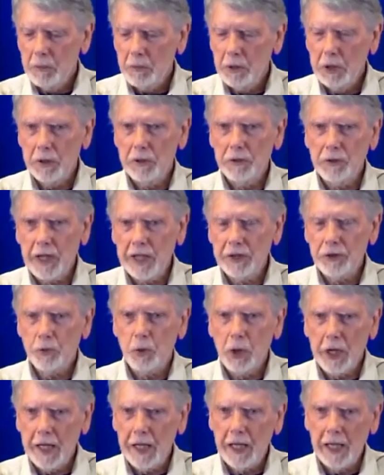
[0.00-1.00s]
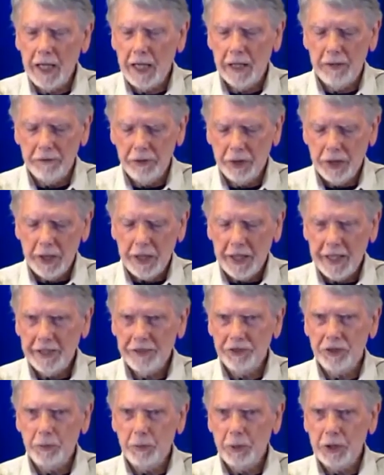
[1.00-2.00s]
because that's why love
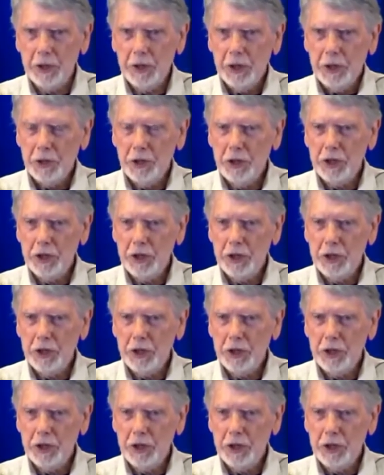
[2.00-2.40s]
has to be